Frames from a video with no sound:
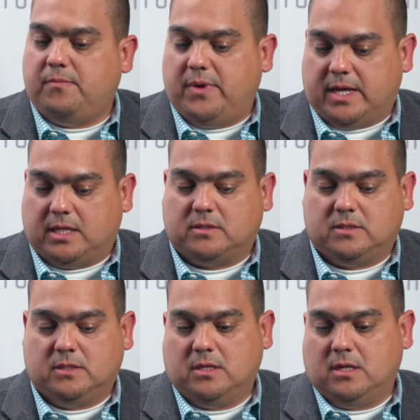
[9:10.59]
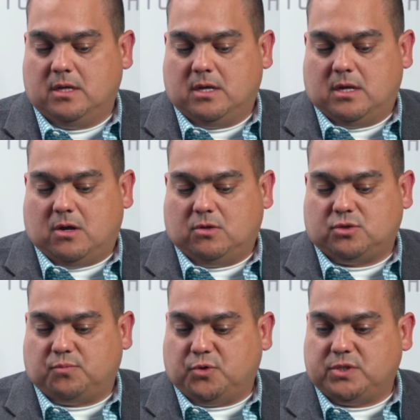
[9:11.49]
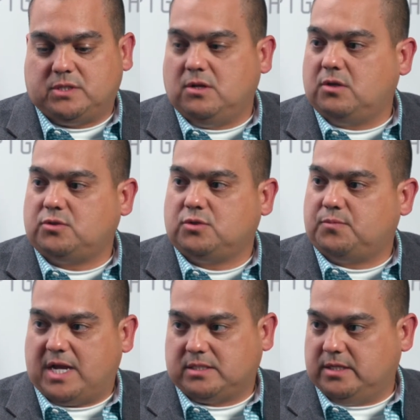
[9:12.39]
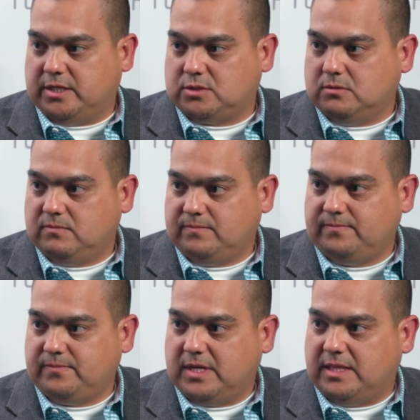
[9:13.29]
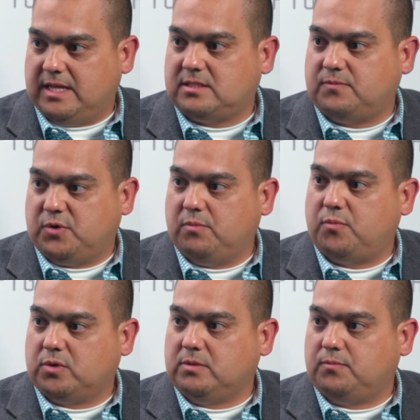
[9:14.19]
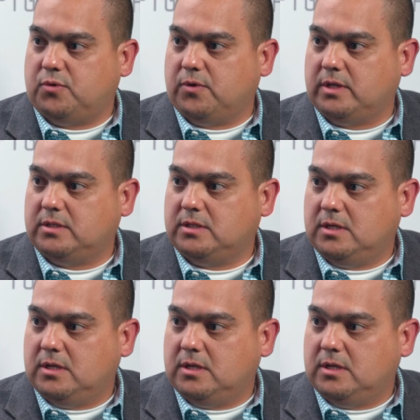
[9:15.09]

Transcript: But also PRRS is not just vaccination, and that's a very important point.